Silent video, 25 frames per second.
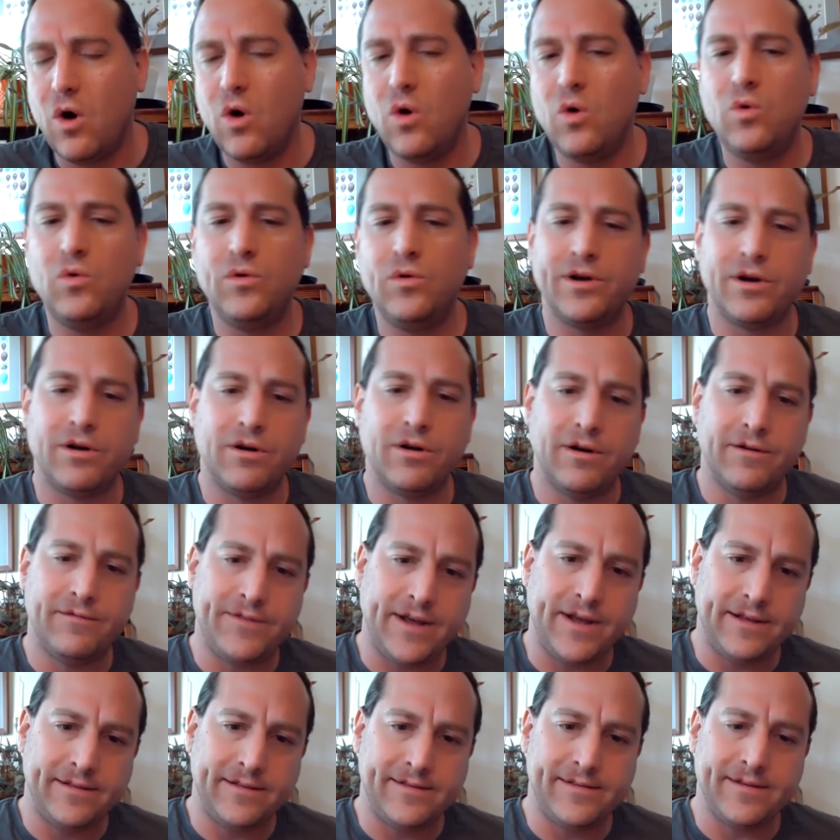owner of
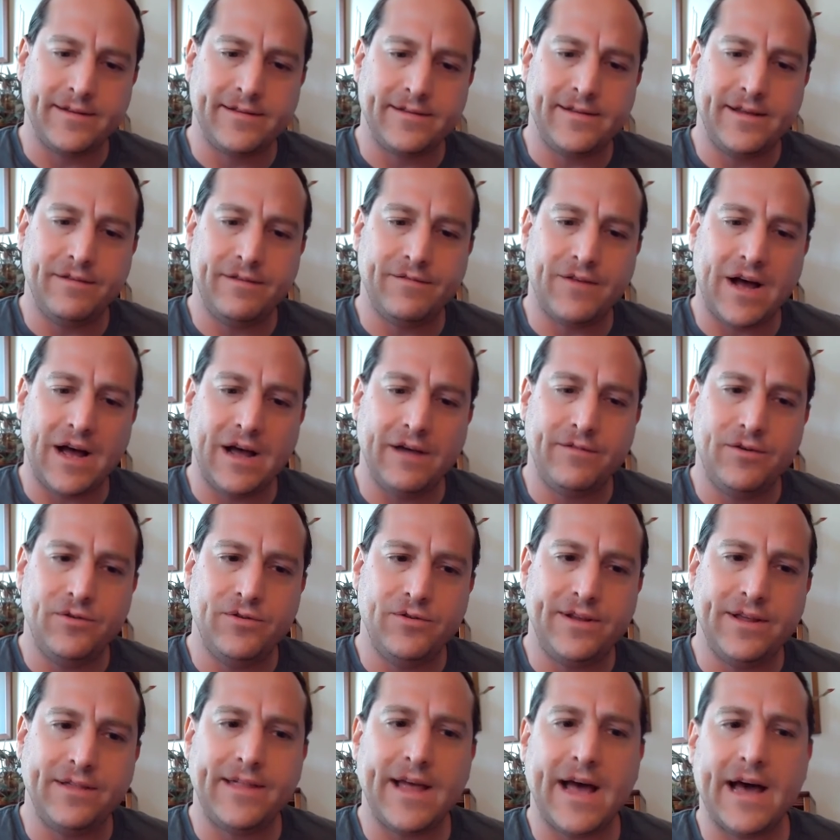1065 who
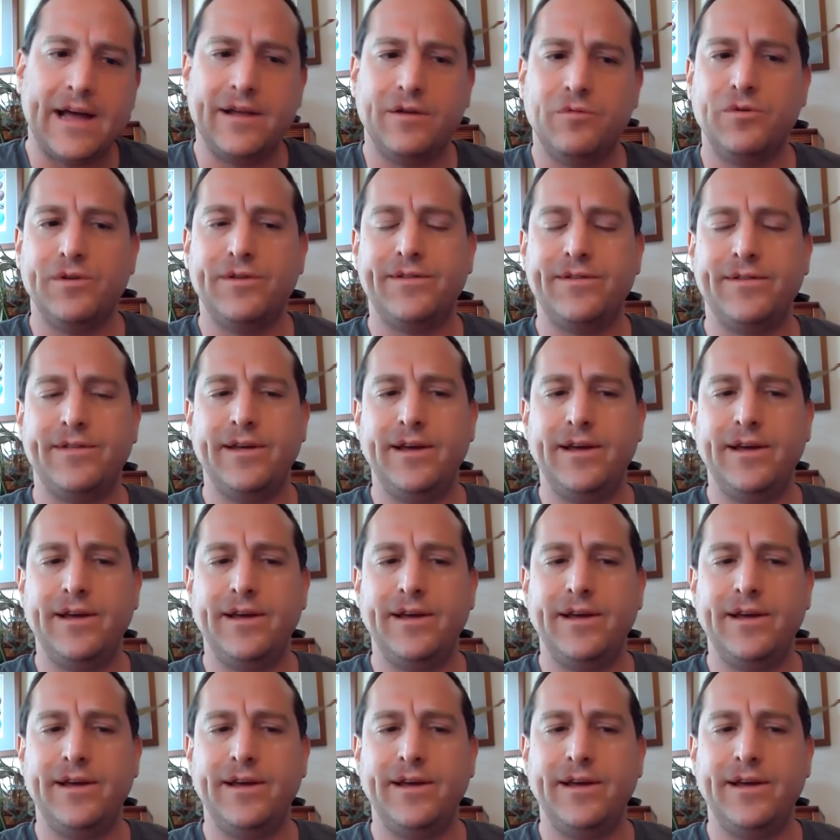did that, it was